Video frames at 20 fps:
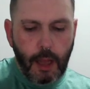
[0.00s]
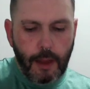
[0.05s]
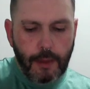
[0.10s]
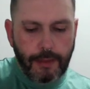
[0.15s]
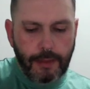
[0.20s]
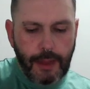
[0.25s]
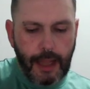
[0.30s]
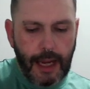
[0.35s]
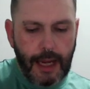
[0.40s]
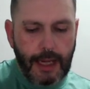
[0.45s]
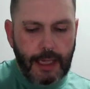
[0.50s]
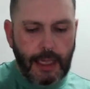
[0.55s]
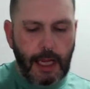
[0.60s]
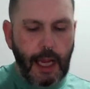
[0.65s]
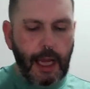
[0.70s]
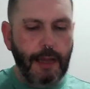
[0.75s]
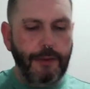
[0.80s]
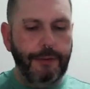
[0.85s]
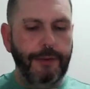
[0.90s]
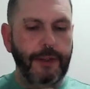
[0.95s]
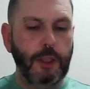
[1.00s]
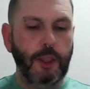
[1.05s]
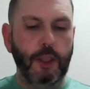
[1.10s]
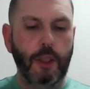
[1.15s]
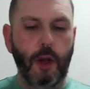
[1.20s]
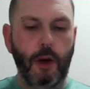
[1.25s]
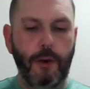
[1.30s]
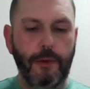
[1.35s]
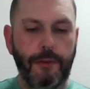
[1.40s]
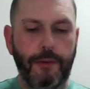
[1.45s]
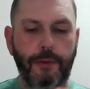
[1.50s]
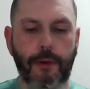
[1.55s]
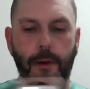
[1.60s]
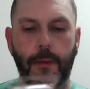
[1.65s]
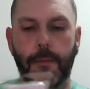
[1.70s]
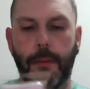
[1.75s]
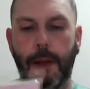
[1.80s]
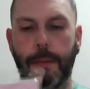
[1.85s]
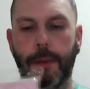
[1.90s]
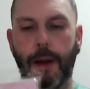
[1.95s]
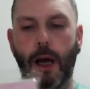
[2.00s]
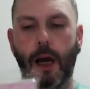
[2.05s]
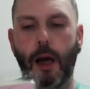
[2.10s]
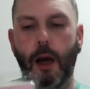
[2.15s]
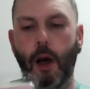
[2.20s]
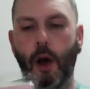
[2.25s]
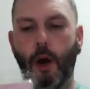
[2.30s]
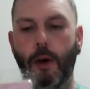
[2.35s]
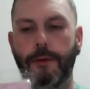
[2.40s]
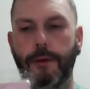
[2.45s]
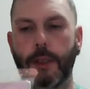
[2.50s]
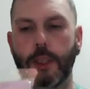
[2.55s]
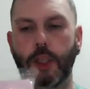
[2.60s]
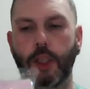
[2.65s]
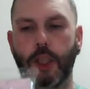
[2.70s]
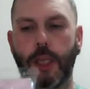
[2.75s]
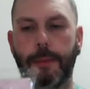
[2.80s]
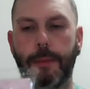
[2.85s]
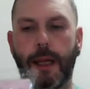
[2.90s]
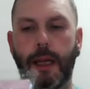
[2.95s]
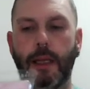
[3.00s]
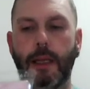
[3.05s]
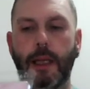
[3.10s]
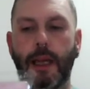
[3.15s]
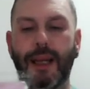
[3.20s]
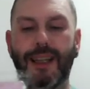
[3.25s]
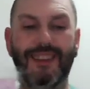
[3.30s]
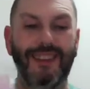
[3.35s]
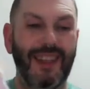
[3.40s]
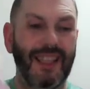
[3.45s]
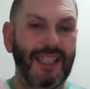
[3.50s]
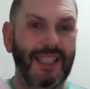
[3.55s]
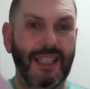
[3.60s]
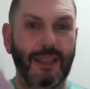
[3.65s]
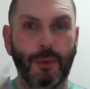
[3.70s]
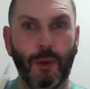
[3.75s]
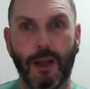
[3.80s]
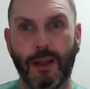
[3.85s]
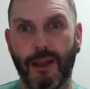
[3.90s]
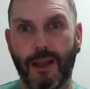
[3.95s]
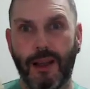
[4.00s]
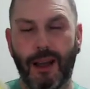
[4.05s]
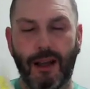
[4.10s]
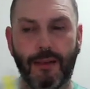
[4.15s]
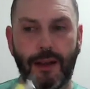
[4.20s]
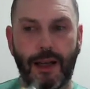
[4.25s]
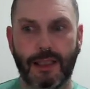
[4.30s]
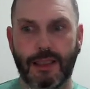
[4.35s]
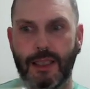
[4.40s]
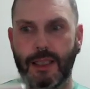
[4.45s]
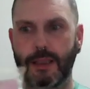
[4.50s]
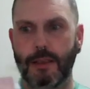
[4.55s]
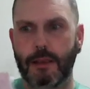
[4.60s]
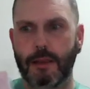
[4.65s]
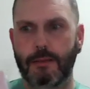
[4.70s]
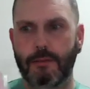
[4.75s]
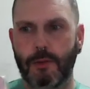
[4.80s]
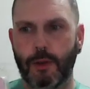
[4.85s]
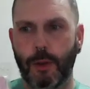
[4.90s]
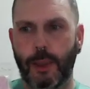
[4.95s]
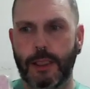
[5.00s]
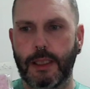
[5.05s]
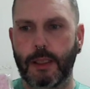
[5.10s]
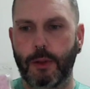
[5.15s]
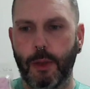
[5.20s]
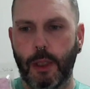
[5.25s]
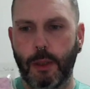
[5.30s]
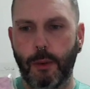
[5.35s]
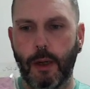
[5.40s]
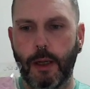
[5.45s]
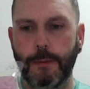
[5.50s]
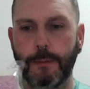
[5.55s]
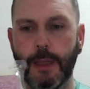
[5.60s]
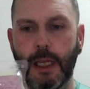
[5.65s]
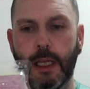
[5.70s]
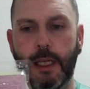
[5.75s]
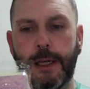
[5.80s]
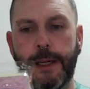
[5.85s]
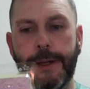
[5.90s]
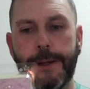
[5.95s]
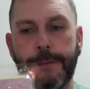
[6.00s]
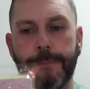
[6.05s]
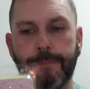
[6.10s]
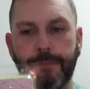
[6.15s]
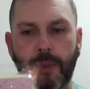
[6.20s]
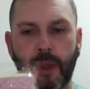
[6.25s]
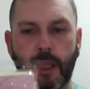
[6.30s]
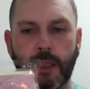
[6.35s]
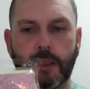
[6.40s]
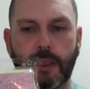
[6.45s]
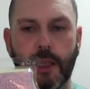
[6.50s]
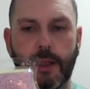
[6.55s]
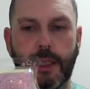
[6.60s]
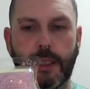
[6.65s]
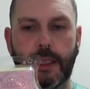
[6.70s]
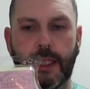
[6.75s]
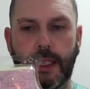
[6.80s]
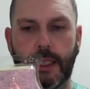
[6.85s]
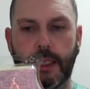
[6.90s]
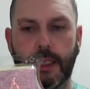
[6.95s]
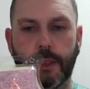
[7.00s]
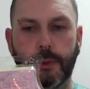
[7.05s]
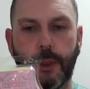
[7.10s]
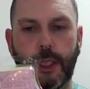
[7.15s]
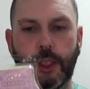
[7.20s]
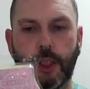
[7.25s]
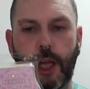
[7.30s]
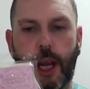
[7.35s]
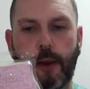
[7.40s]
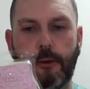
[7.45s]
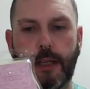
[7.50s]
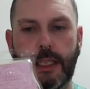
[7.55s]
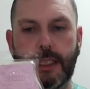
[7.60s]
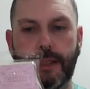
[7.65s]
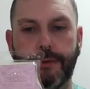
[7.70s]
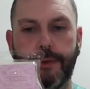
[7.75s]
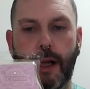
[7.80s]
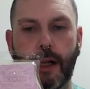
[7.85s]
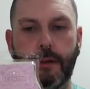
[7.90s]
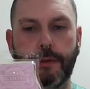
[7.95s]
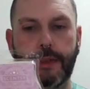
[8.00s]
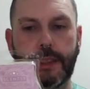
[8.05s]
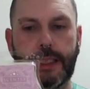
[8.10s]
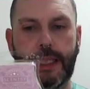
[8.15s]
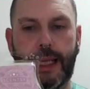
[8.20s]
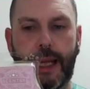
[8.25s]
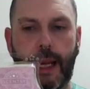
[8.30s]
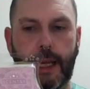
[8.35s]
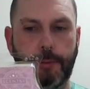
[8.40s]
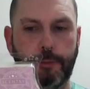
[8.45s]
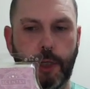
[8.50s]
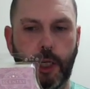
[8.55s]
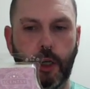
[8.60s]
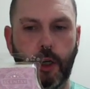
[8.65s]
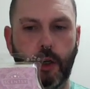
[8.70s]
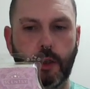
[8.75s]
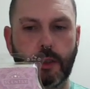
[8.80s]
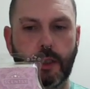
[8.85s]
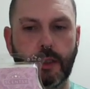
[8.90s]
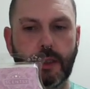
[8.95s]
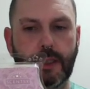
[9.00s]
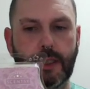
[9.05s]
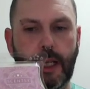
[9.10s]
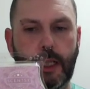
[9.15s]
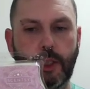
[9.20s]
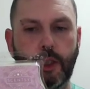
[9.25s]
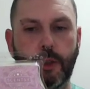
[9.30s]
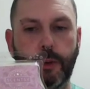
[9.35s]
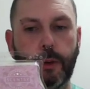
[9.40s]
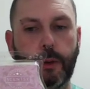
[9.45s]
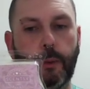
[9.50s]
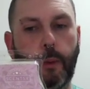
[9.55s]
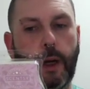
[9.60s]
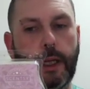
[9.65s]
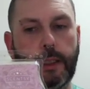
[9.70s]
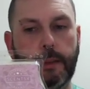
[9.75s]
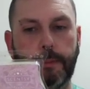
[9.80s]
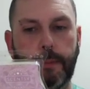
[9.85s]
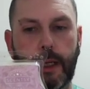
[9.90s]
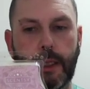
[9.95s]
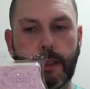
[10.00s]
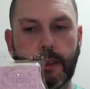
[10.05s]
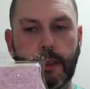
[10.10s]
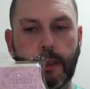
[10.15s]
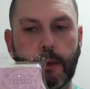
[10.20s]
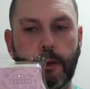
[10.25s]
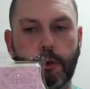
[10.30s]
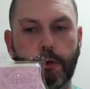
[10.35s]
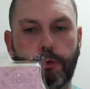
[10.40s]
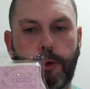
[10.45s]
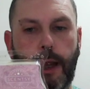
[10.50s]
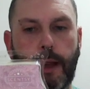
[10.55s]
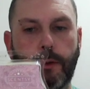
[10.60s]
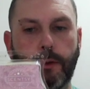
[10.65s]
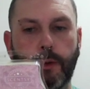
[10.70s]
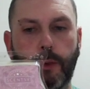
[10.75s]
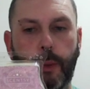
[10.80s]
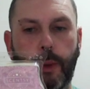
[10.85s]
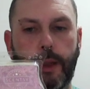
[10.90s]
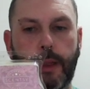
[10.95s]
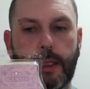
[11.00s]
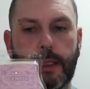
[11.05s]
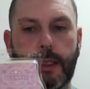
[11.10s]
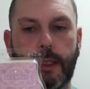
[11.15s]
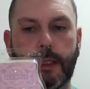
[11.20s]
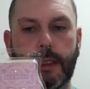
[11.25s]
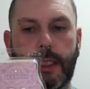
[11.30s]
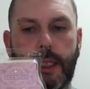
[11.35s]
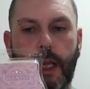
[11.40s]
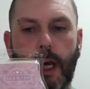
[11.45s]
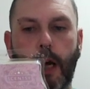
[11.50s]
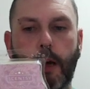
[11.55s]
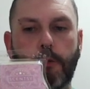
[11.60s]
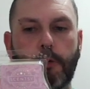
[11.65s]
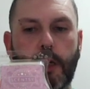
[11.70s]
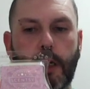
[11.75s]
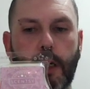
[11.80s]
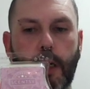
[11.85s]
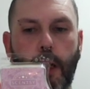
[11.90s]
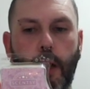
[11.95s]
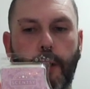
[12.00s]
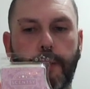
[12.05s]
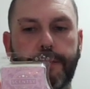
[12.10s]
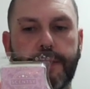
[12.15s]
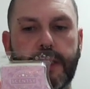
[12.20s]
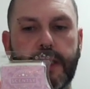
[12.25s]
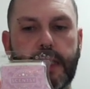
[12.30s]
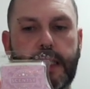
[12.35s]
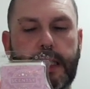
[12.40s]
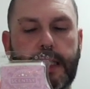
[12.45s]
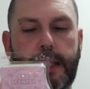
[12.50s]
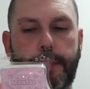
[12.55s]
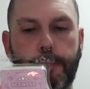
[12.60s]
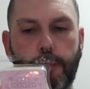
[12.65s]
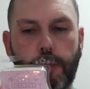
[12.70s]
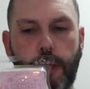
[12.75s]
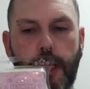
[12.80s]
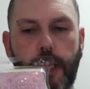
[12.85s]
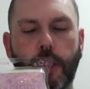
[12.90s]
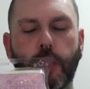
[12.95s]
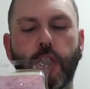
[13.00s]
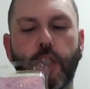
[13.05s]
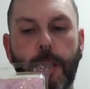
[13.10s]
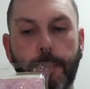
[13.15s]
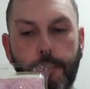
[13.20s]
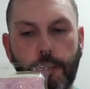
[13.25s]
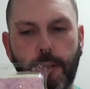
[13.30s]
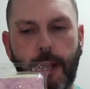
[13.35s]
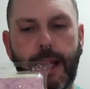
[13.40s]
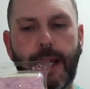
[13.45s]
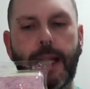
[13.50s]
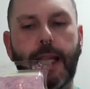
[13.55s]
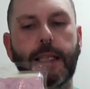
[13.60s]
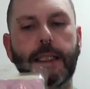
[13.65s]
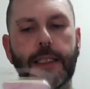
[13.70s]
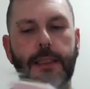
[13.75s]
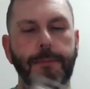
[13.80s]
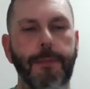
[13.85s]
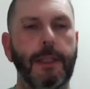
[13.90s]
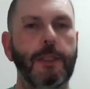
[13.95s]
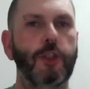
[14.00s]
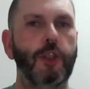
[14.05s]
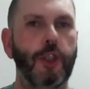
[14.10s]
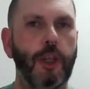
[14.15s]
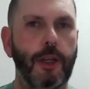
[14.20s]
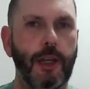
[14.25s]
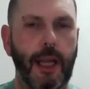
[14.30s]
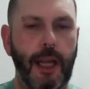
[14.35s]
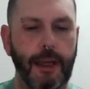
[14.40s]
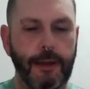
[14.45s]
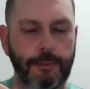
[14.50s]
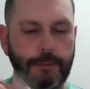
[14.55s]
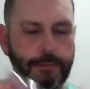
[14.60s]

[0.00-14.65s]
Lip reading: Then I finished off my bar of Shimmer, and this is one that I've had since 2021. So this is sweet cherries, velvety apricots and sensual white musk crowned with a tiara of shimmering spun sugar.